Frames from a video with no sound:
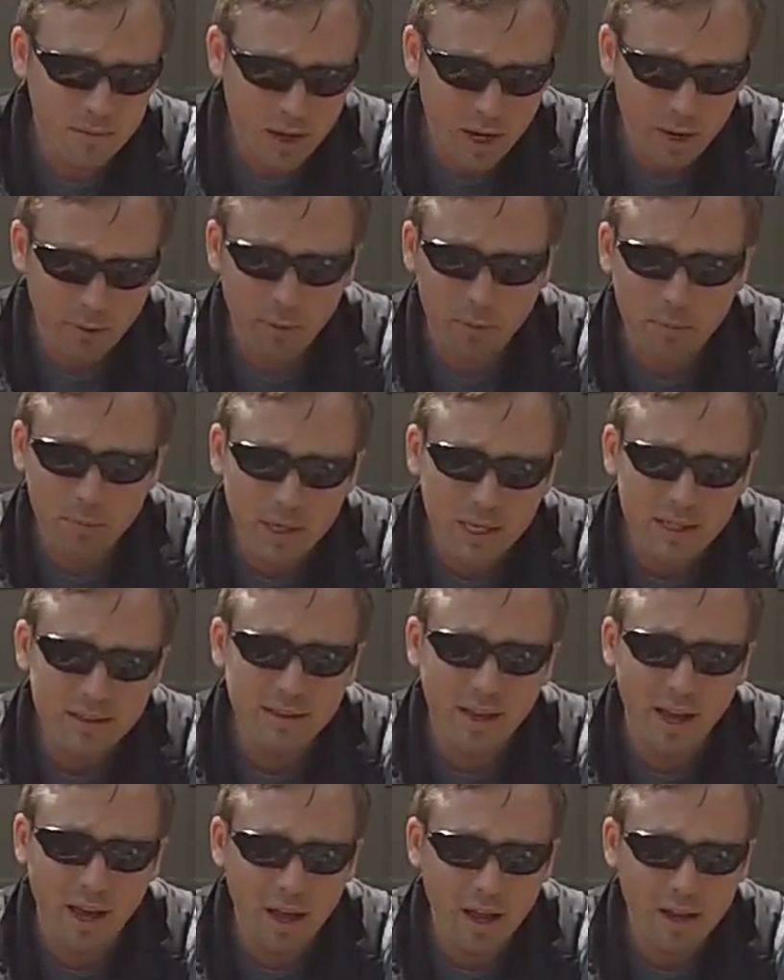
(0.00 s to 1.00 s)
I repeat
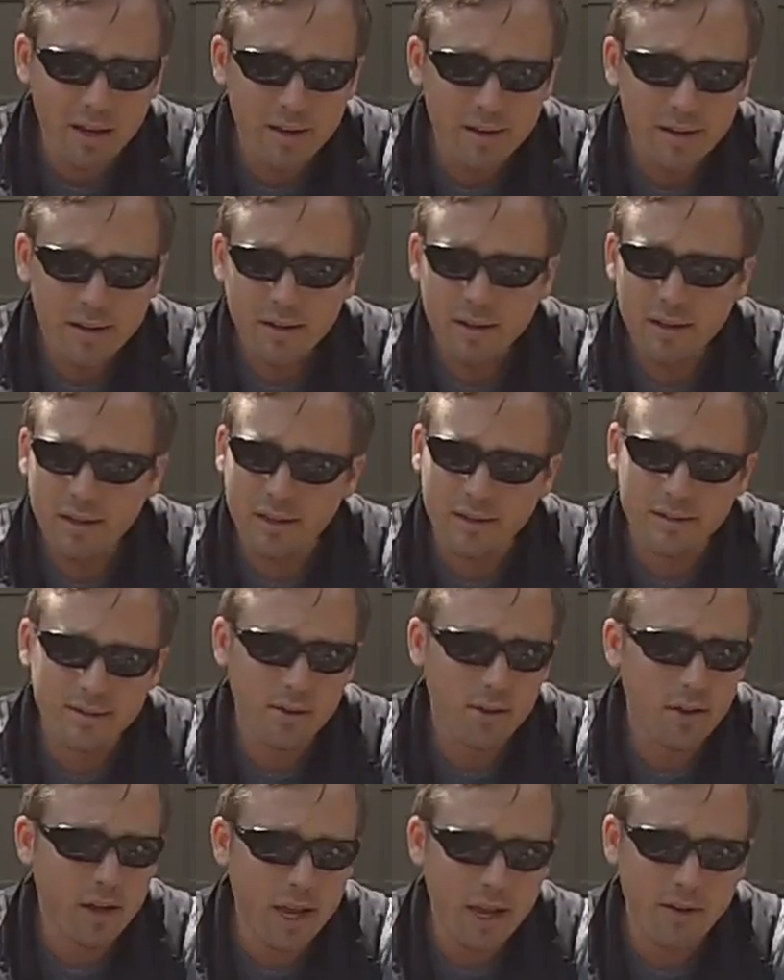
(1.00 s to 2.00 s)
that
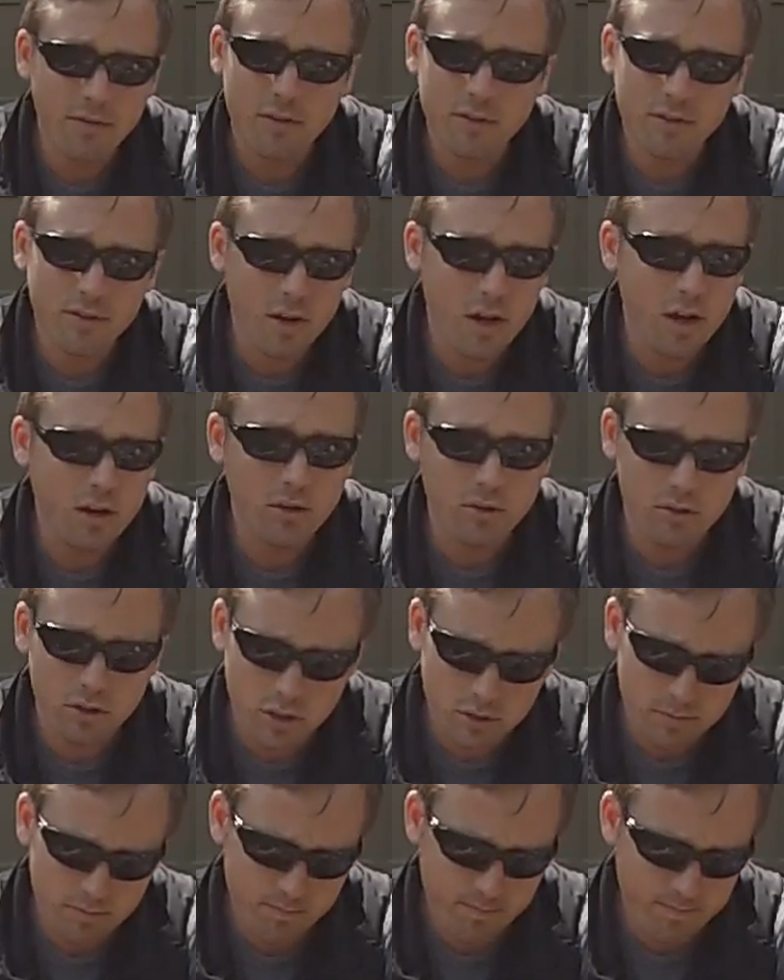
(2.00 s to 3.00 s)
until I have this dog who's
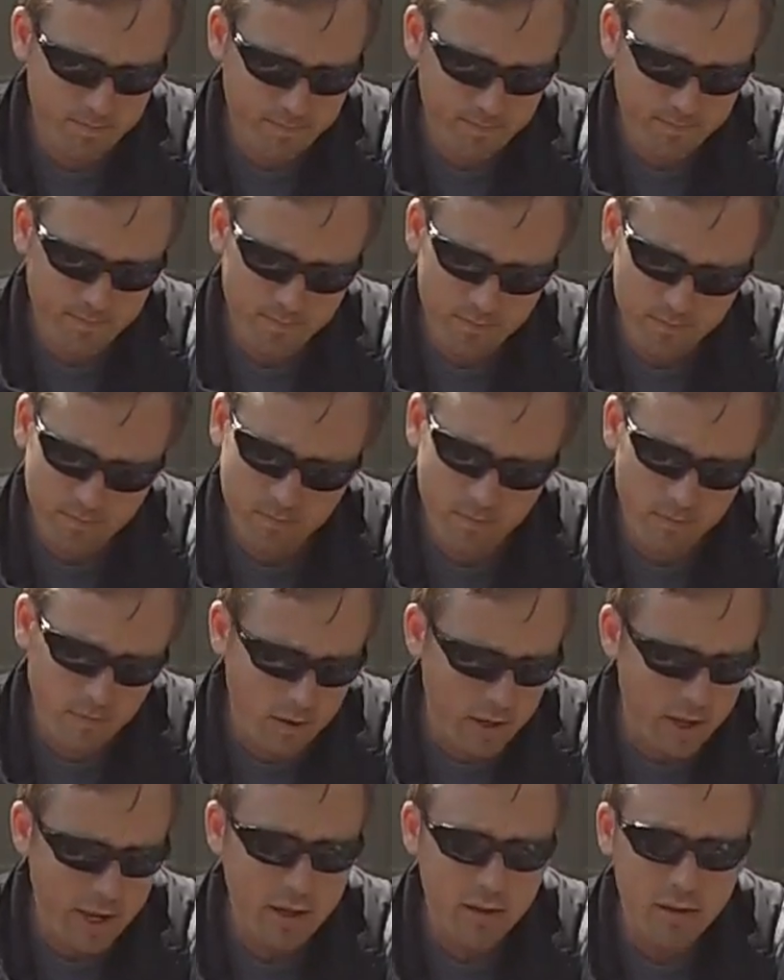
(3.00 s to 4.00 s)
just
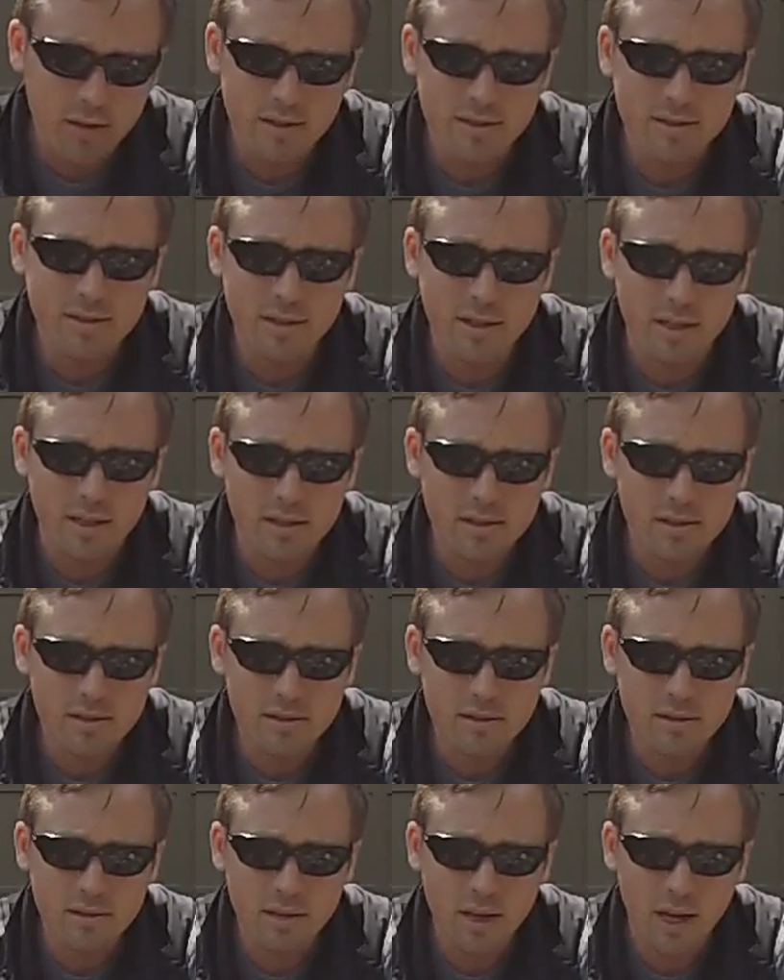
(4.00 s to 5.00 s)
nailing
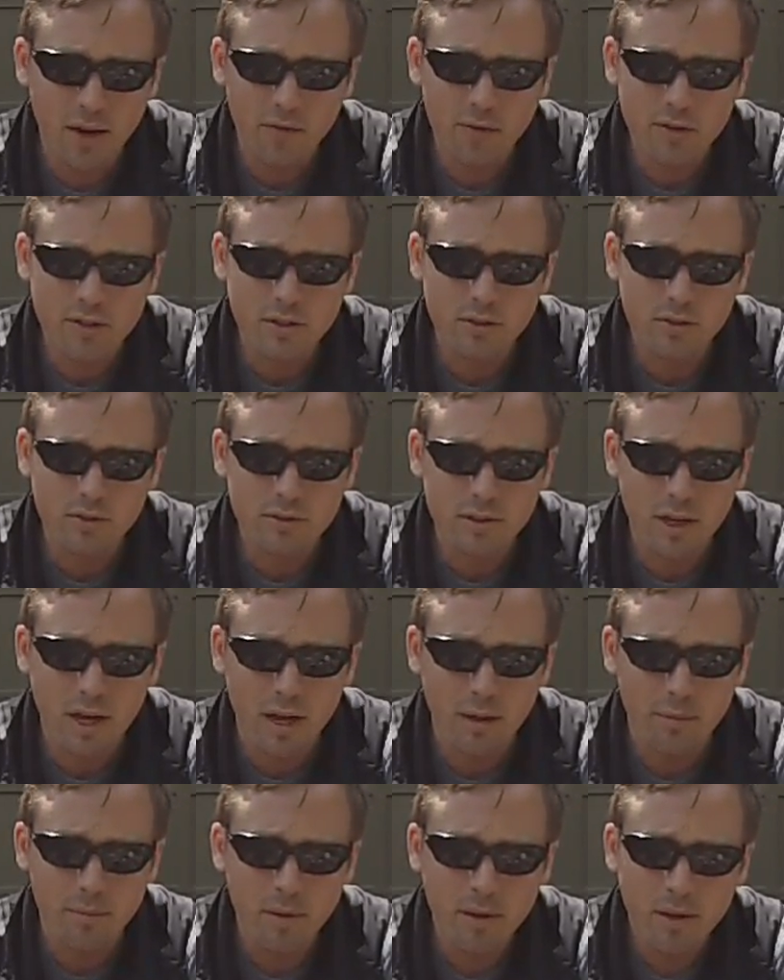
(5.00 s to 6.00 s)
sits every single
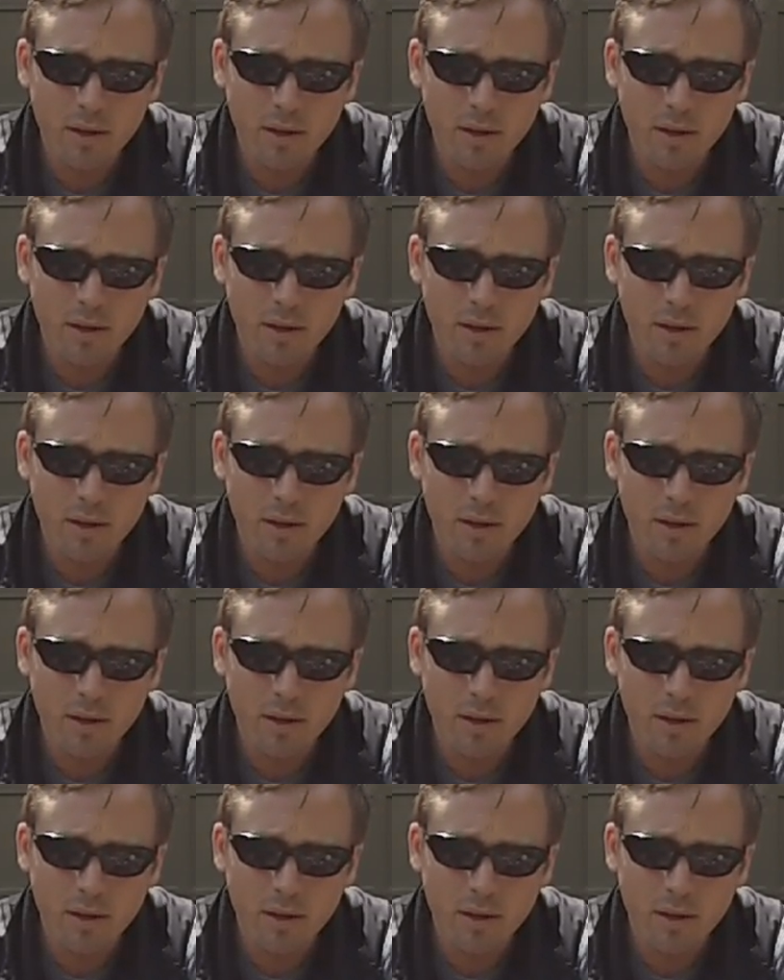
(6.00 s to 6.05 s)
time.